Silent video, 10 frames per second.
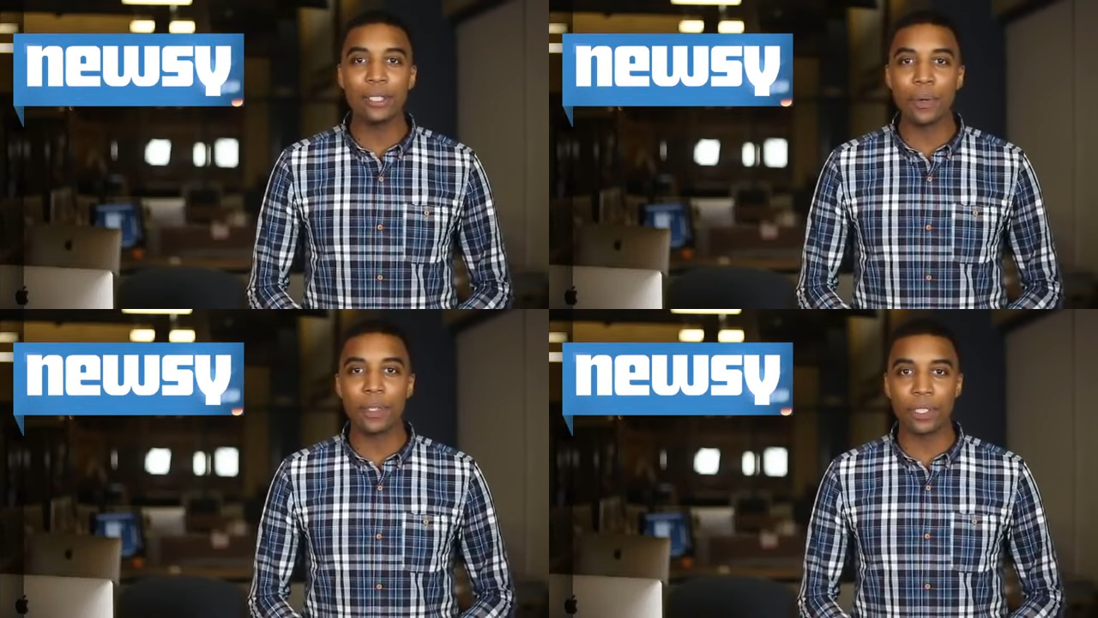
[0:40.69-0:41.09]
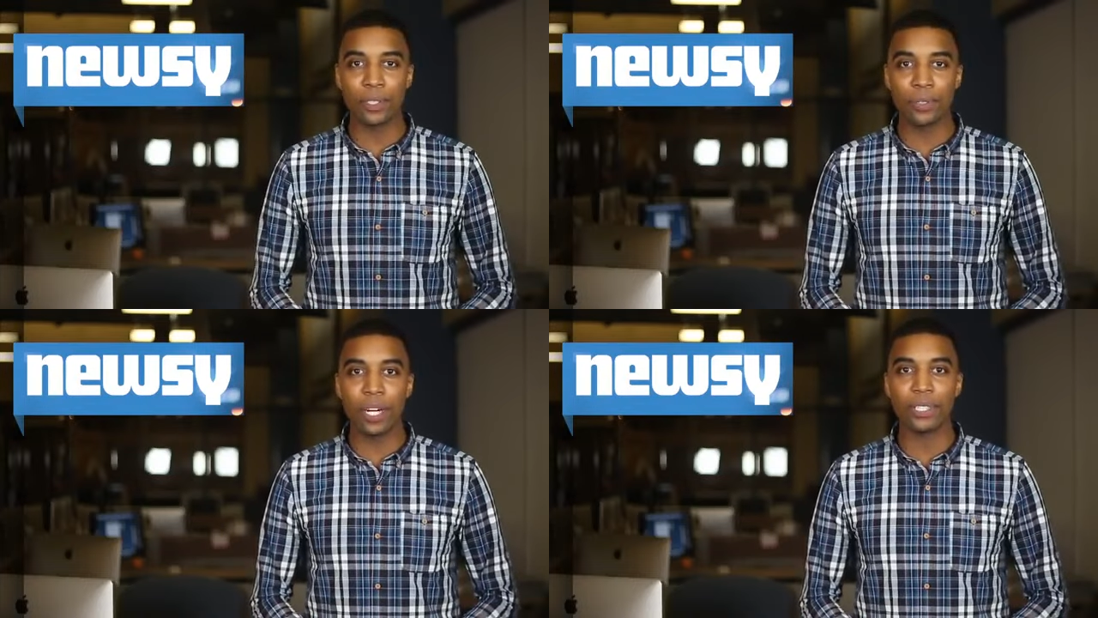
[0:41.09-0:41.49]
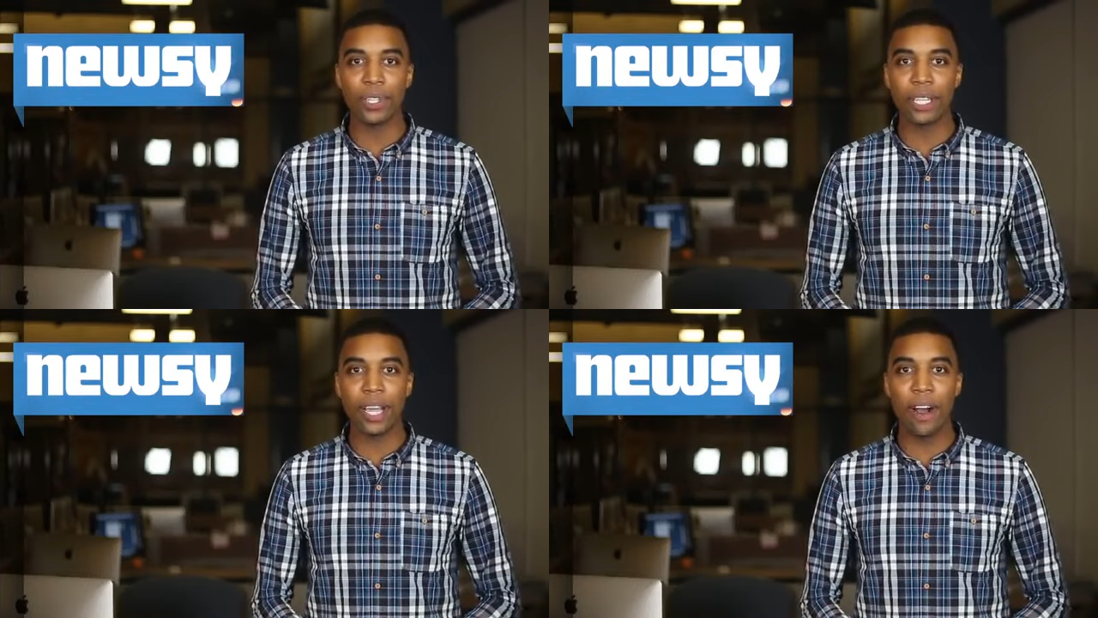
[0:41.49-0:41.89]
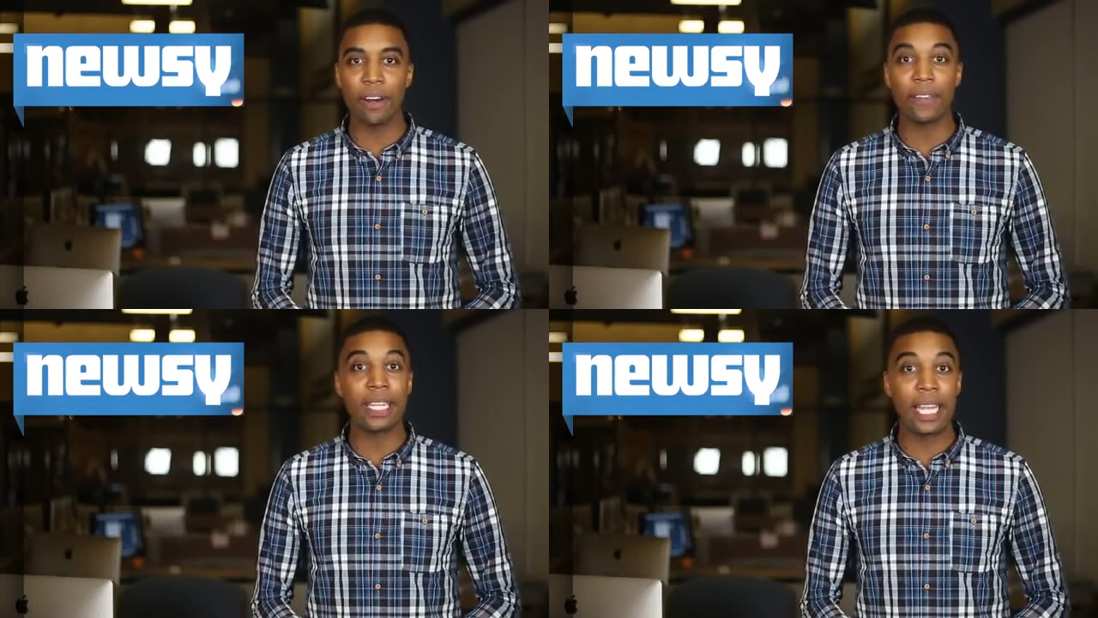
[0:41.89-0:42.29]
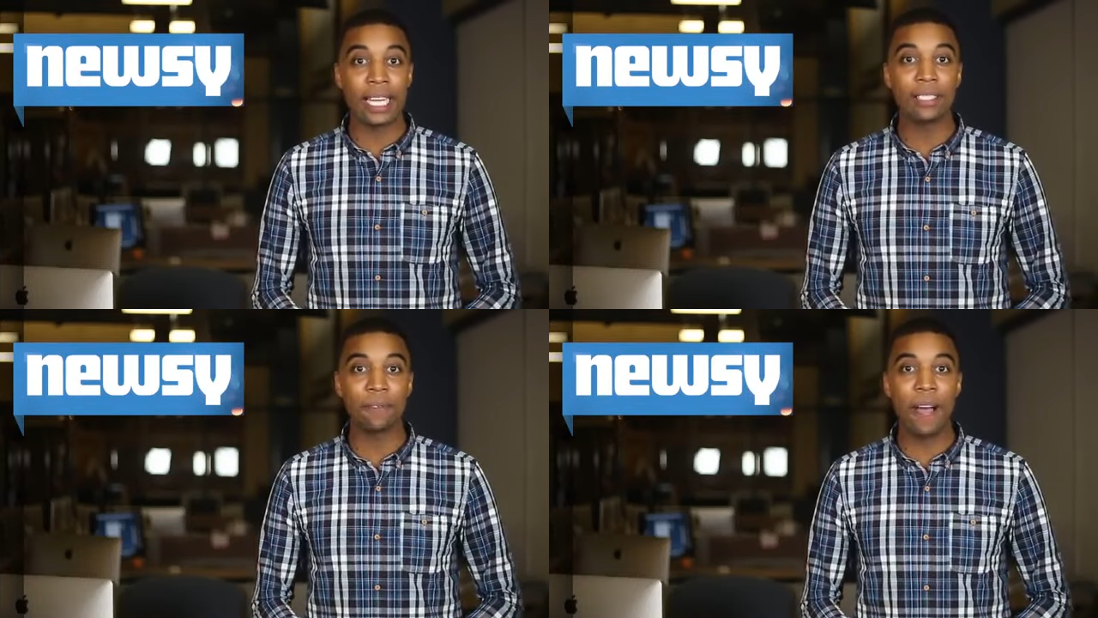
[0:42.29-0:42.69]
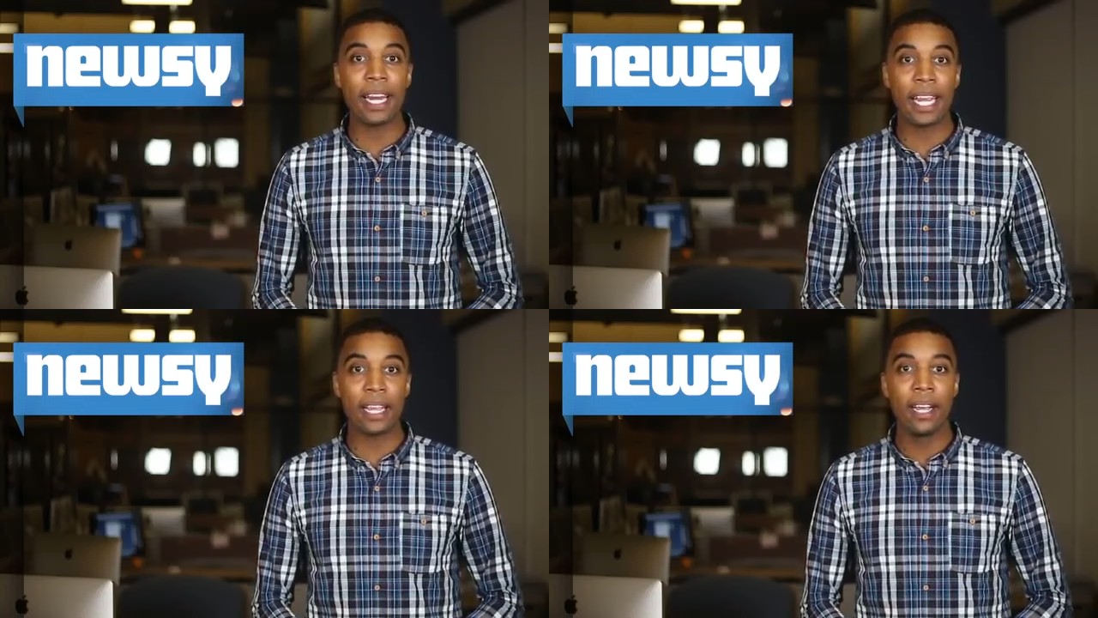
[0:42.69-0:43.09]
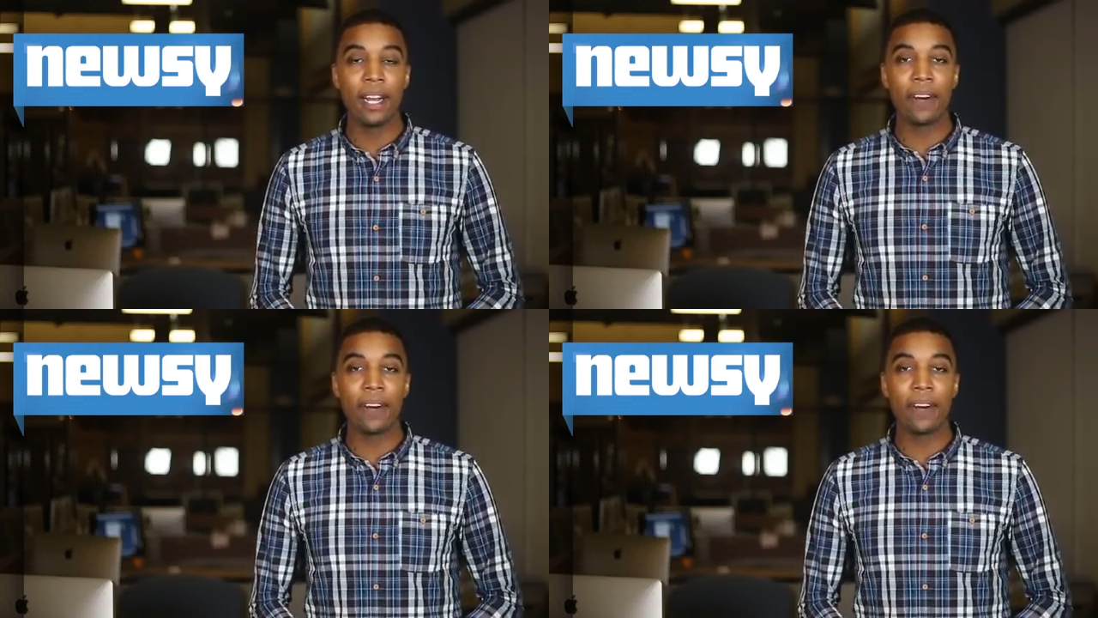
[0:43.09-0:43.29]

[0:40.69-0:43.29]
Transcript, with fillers: do with the structure at the heart of the latest fighting,